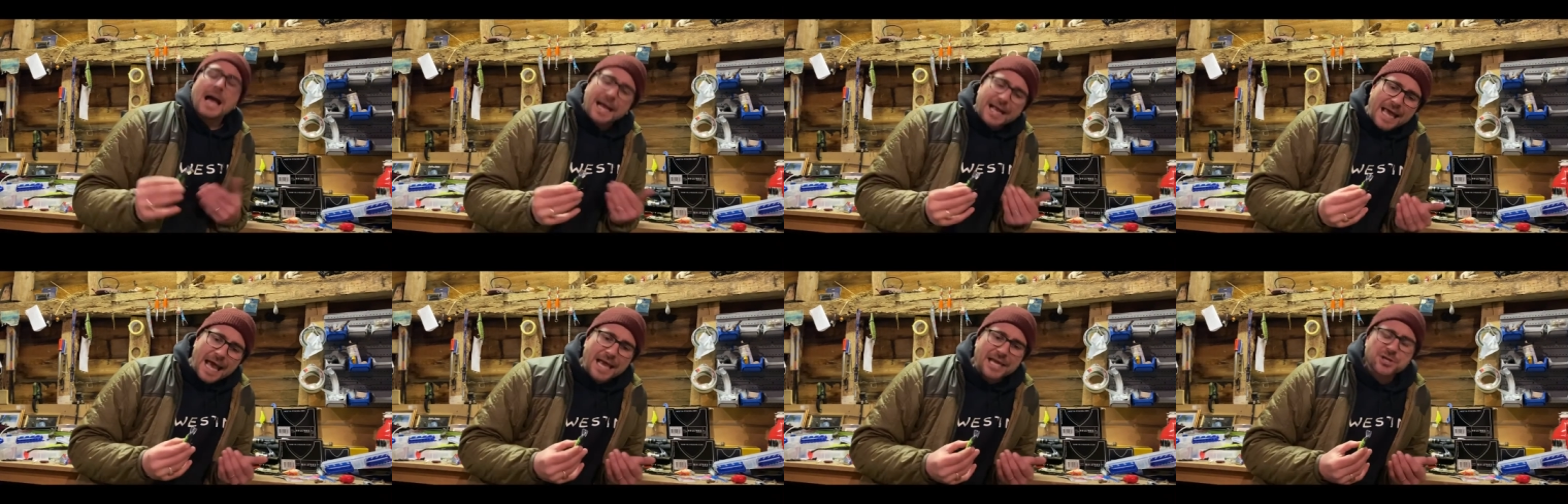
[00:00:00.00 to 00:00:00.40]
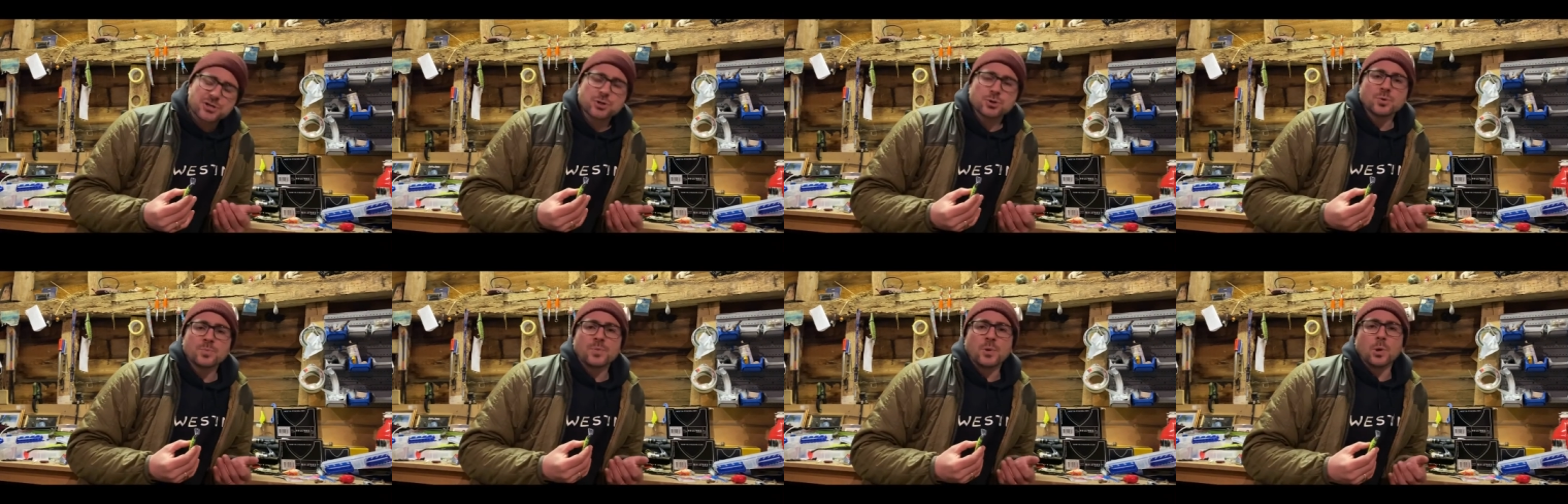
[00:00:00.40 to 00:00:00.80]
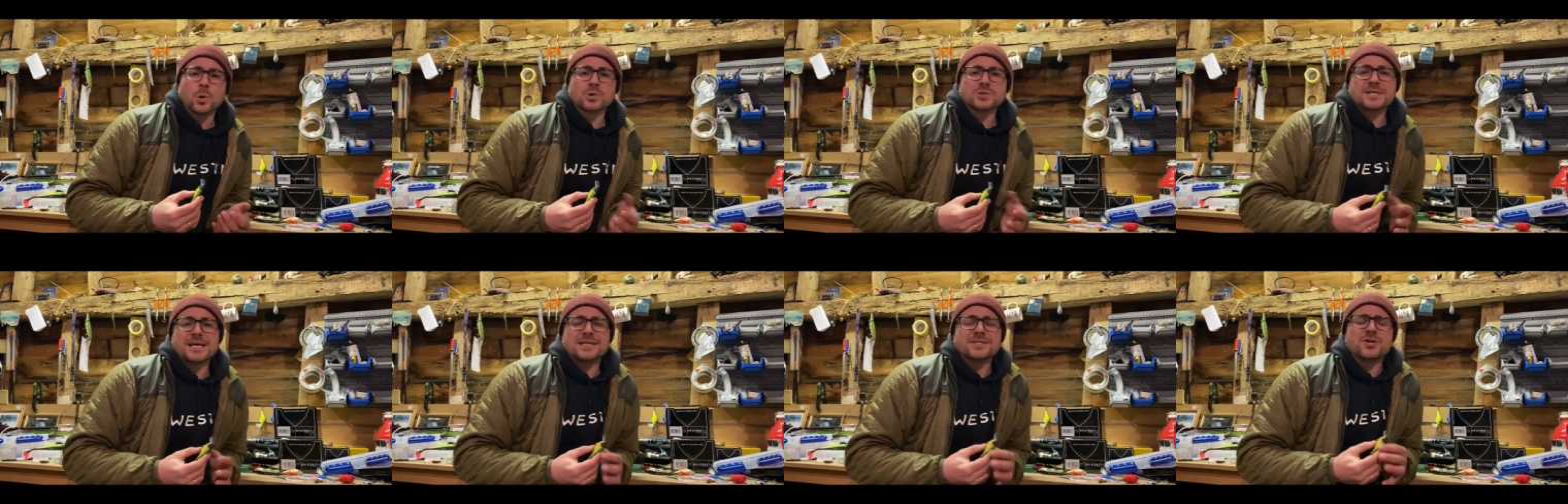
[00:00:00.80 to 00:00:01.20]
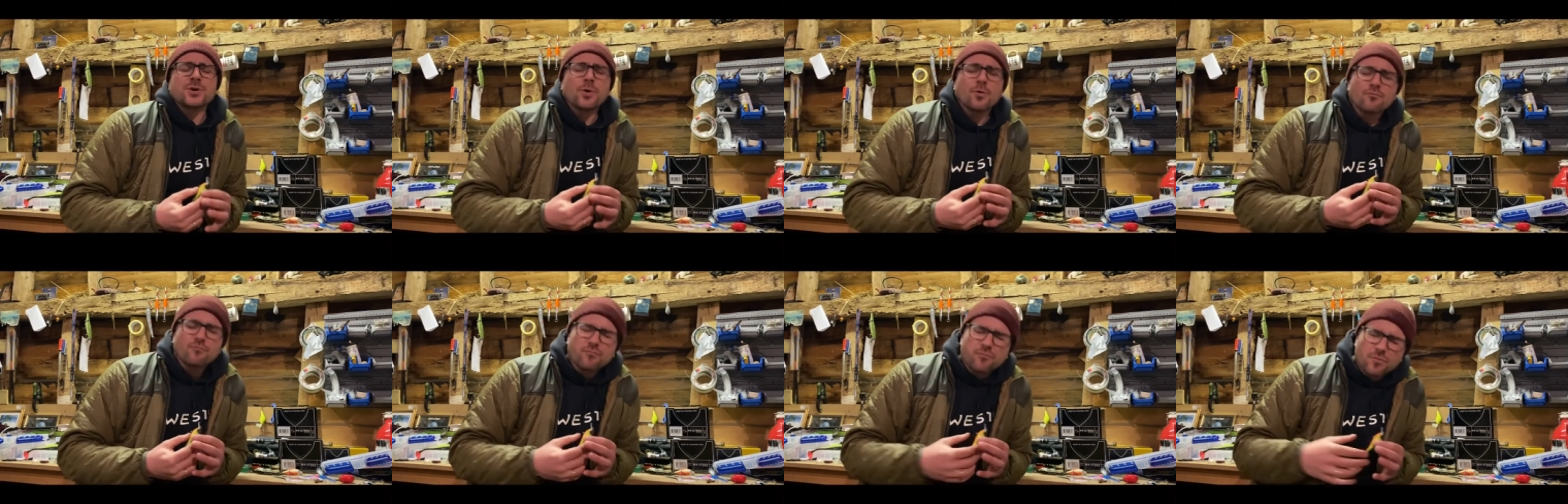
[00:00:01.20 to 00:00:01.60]
occasional pauses,
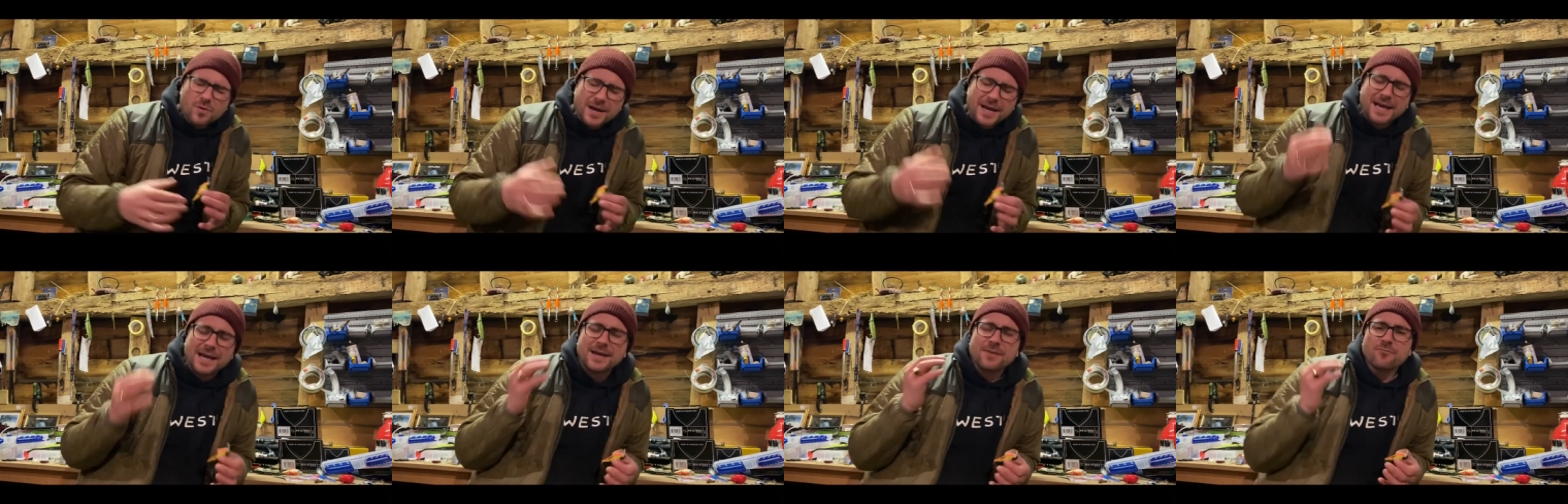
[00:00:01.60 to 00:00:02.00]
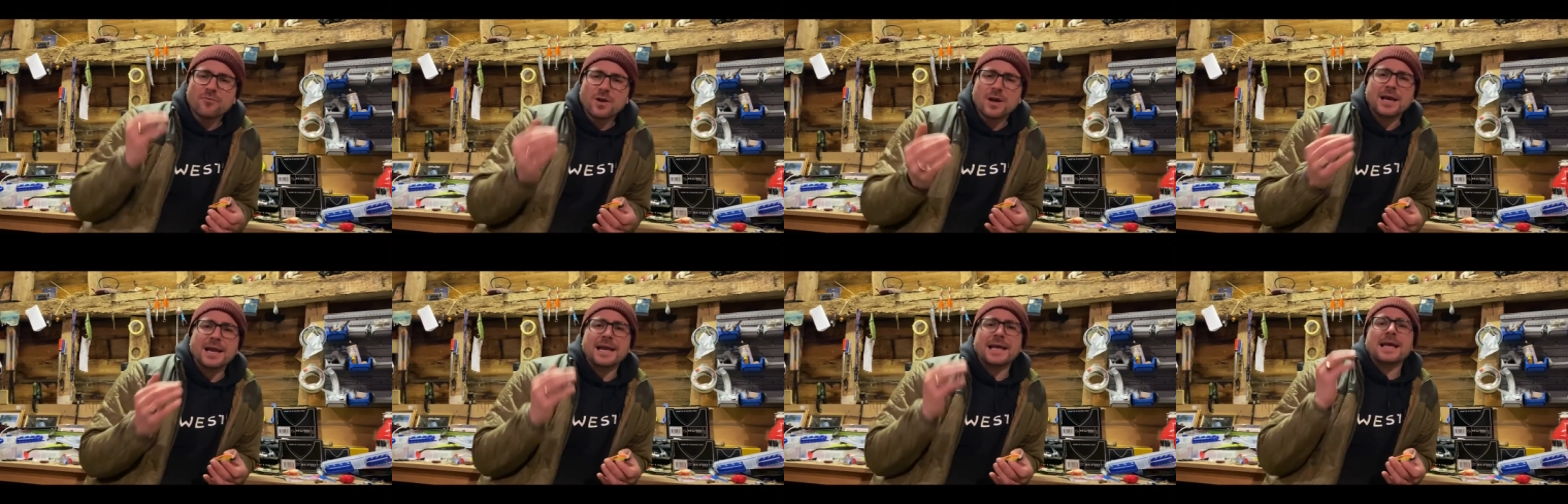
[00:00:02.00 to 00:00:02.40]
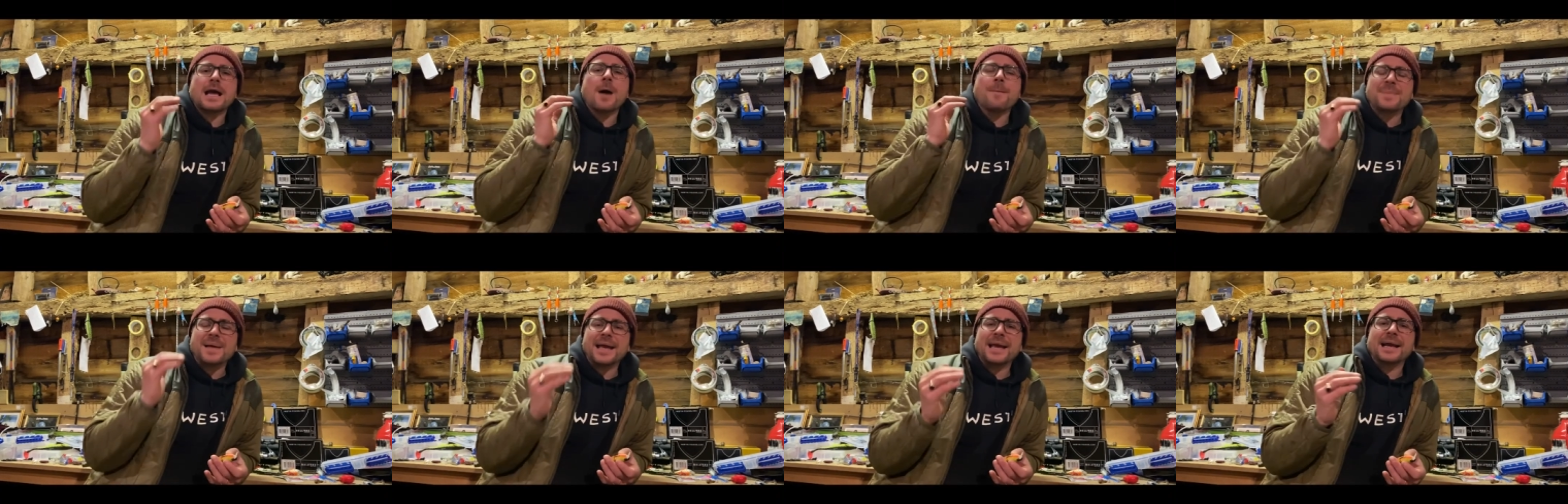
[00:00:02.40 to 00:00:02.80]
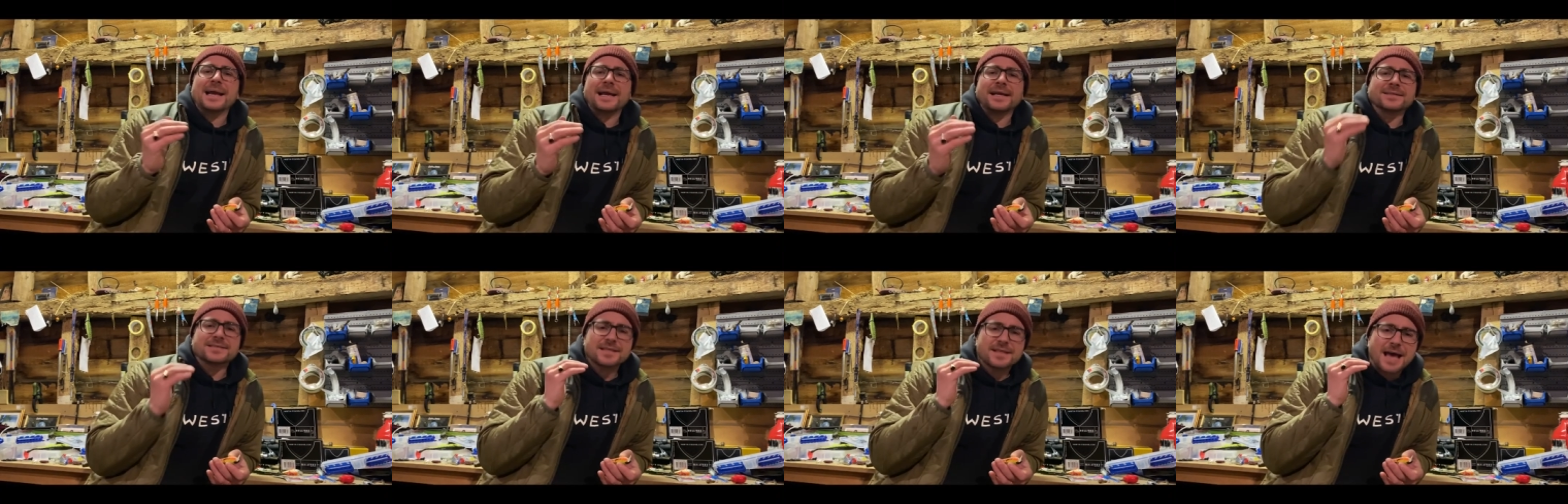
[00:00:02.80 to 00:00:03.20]
you're really
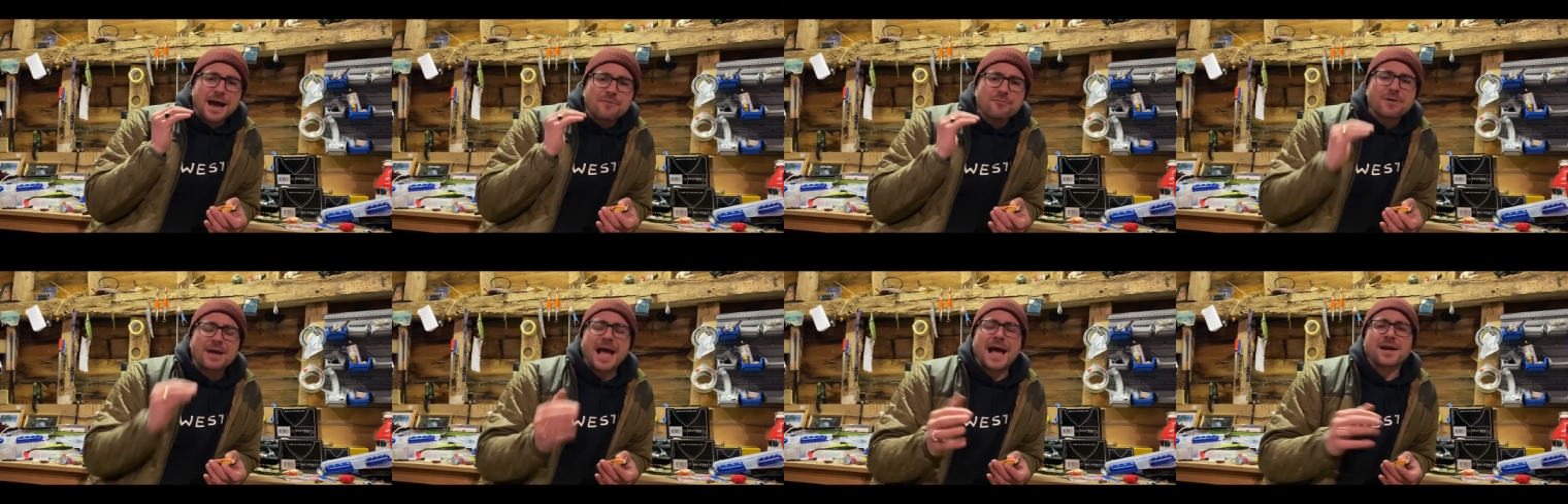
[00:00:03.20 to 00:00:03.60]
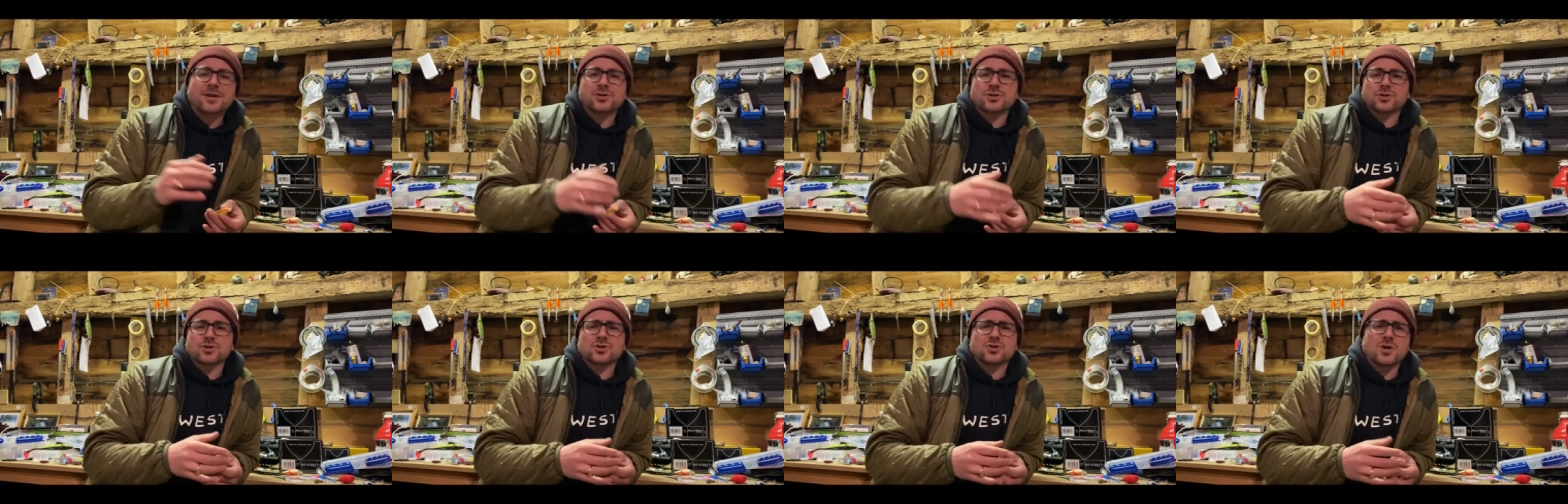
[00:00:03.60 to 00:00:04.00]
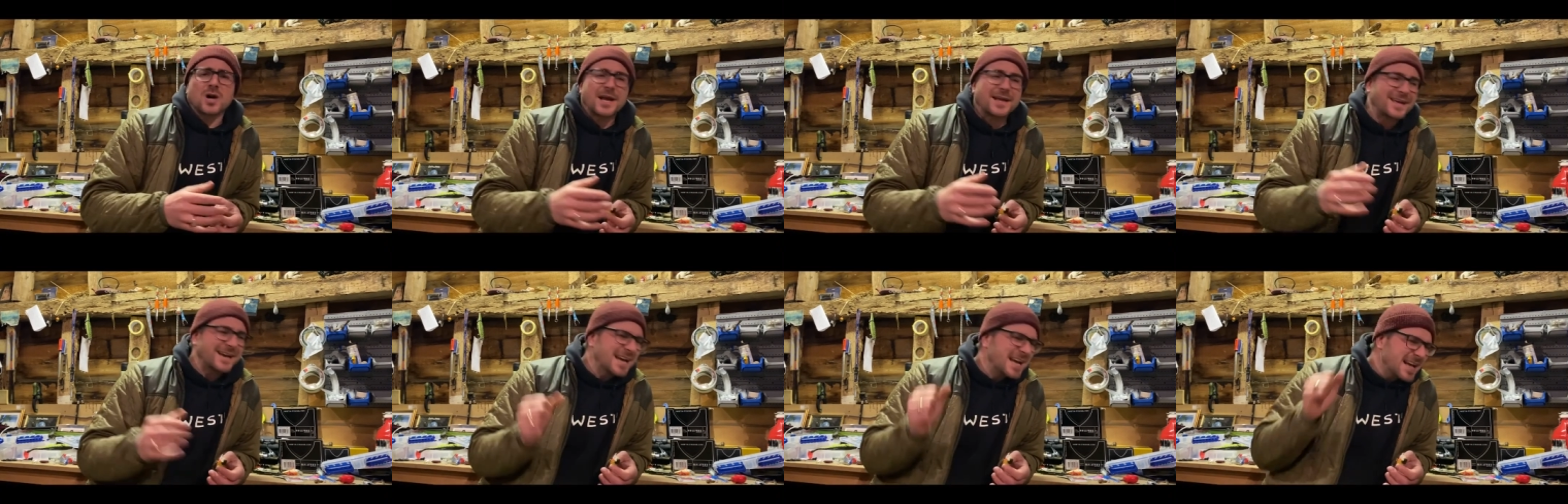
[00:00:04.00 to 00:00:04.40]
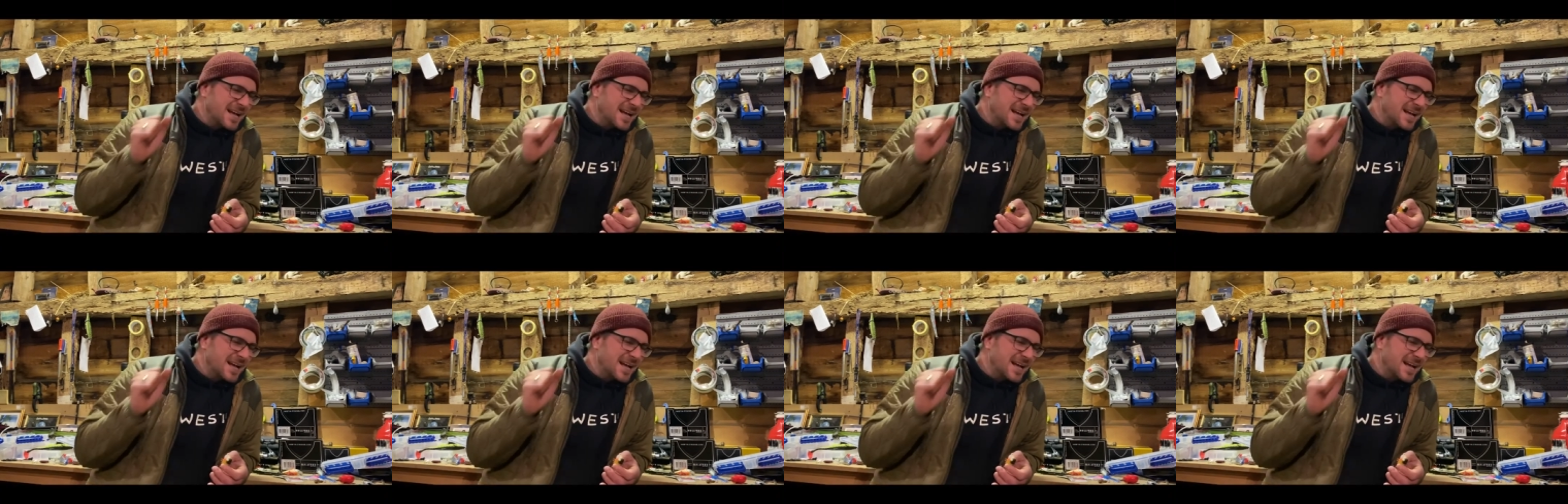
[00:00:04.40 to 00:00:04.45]
appealing to that reaction strike.